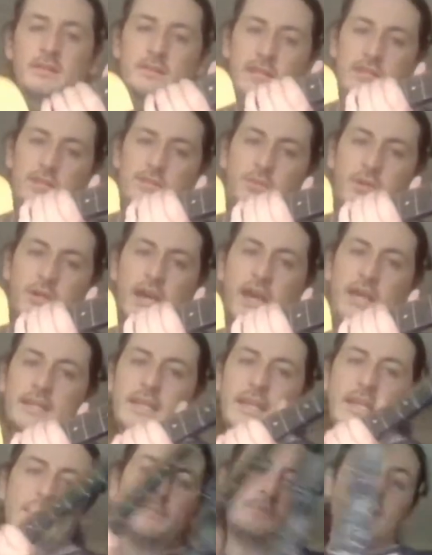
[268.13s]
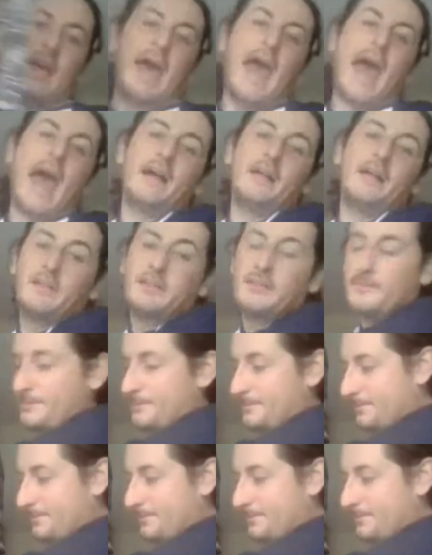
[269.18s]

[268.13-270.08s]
This one I named Al.